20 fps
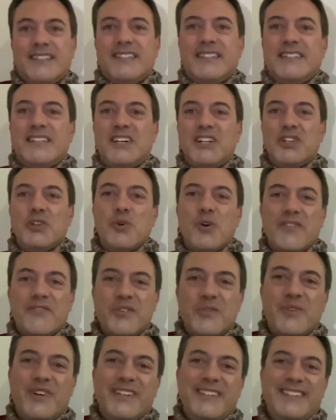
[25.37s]
Hello
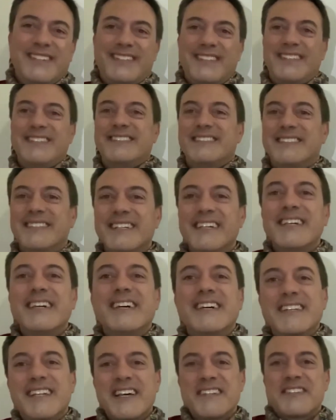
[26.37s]
everyone,
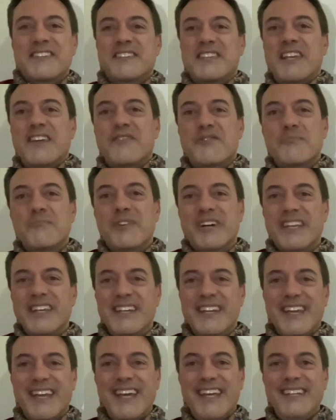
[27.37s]
nice to see everybody
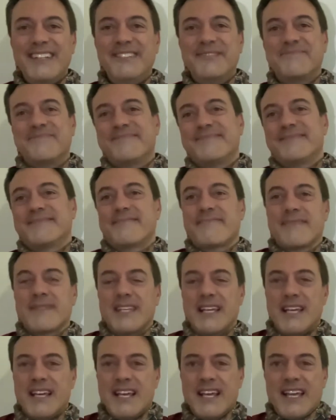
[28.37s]
again.
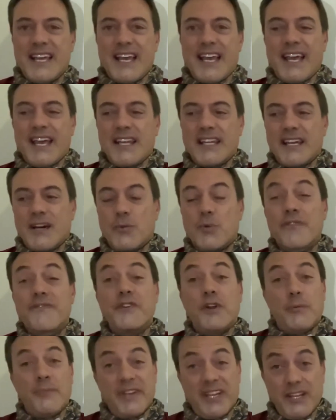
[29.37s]
And we're
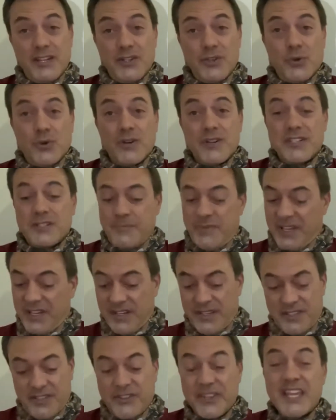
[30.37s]
filming indoors
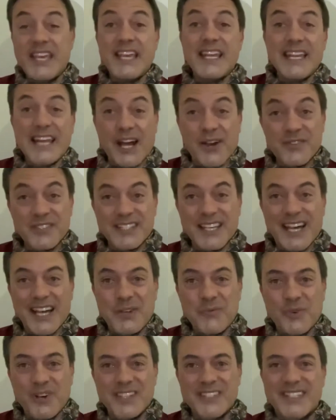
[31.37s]
because of the heat outside
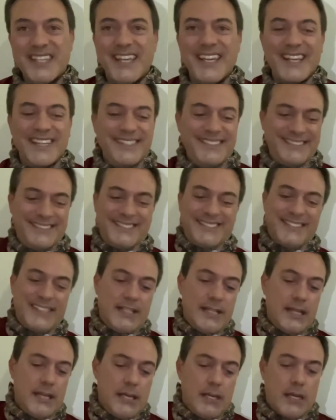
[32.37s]
once again.
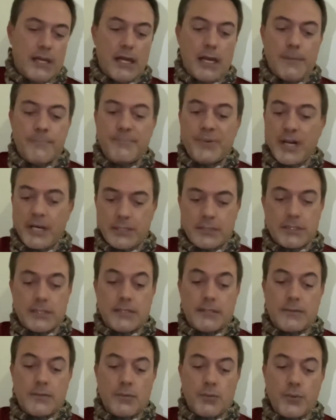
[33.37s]
But
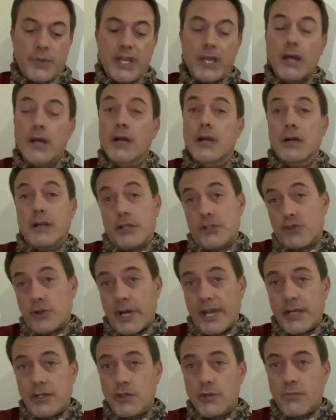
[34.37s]
we are going to
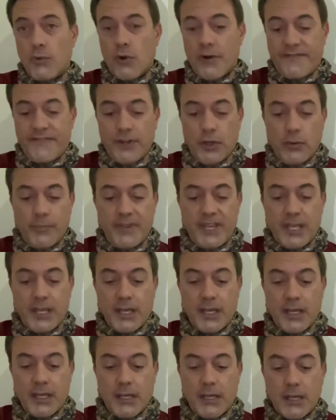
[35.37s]
try and do more
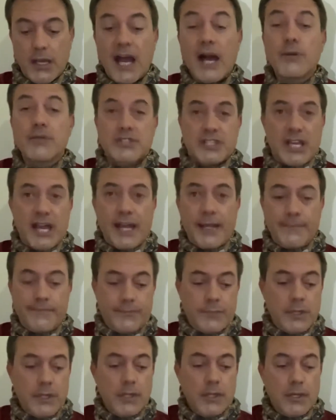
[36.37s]
filming outside.
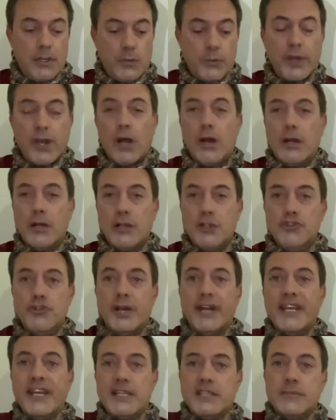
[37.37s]
We are going to try
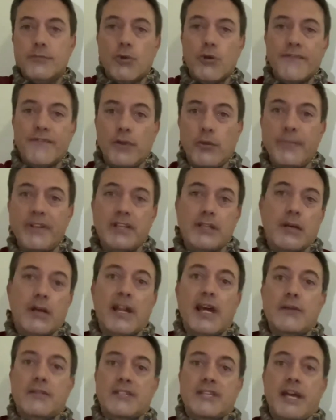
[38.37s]
and get some more filming done
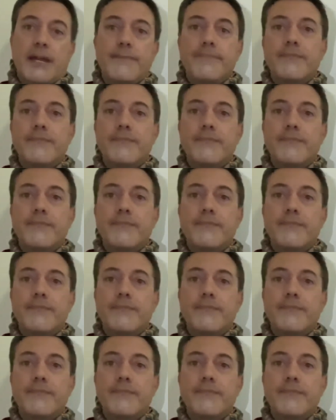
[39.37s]
outside.